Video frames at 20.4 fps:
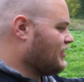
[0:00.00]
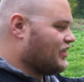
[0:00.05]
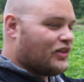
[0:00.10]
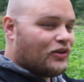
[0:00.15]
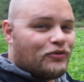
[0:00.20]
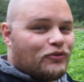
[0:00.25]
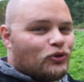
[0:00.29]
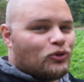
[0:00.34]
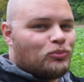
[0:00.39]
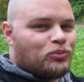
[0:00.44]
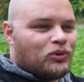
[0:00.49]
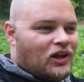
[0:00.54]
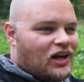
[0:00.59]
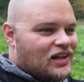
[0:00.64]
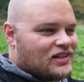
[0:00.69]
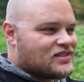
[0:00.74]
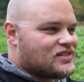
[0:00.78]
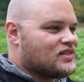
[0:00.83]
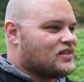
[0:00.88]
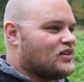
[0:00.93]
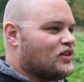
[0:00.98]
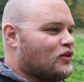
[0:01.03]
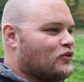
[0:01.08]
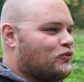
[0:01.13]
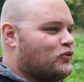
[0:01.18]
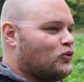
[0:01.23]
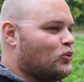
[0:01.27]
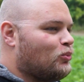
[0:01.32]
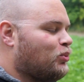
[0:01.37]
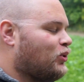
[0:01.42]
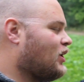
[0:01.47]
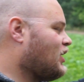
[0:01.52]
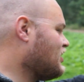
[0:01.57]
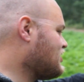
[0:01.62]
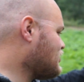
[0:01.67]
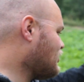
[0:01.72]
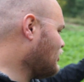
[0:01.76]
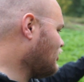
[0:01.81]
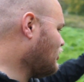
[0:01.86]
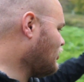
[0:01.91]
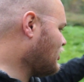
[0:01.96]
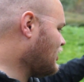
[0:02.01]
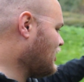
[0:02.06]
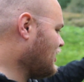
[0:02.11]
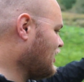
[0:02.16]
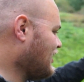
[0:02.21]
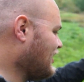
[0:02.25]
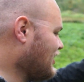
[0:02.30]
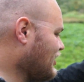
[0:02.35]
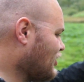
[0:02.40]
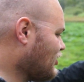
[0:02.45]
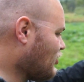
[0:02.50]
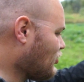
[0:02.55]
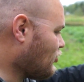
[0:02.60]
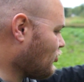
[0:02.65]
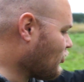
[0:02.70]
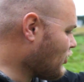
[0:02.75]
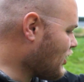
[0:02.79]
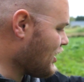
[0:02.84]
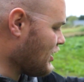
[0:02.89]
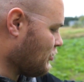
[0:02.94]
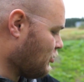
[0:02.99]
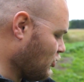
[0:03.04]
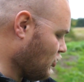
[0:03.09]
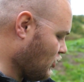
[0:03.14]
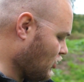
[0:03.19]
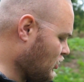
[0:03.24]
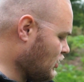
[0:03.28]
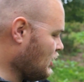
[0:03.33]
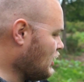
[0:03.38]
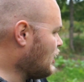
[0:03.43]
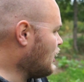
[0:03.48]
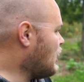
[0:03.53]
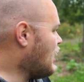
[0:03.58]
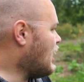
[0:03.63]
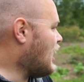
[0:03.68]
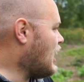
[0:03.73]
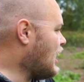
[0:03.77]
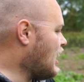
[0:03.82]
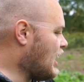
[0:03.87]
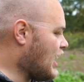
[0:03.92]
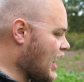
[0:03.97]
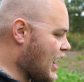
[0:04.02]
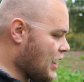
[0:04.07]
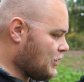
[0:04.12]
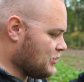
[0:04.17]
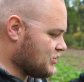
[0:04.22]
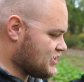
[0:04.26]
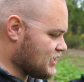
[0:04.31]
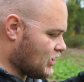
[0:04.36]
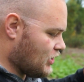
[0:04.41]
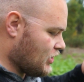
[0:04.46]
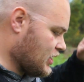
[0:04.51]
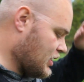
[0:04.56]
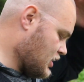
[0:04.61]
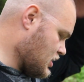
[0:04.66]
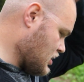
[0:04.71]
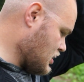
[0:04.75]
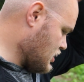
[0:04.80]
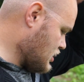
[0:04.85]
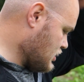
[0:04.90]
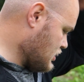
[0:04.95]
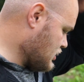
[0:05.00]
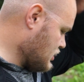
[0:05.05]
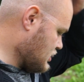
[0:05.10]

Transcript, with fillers: The food plots. The food plots are looking incredible. I was out here,